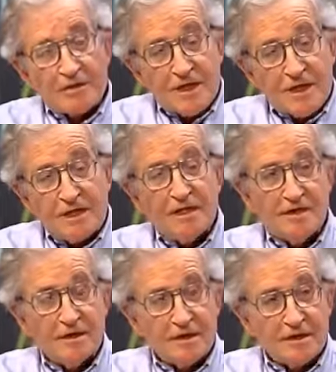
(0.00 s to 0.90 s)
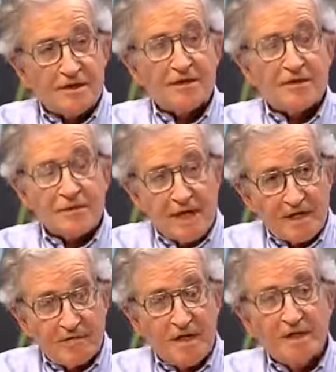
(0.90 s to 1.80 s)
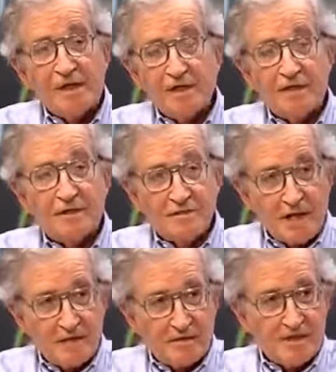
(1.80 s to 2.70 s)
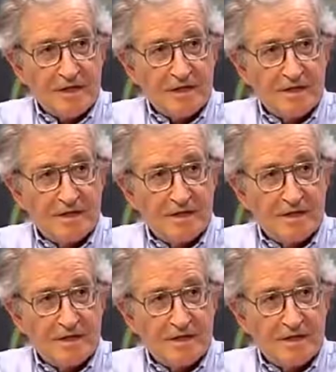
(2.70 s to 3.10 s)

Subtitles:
was then considered as a threat of Indonesian democracy.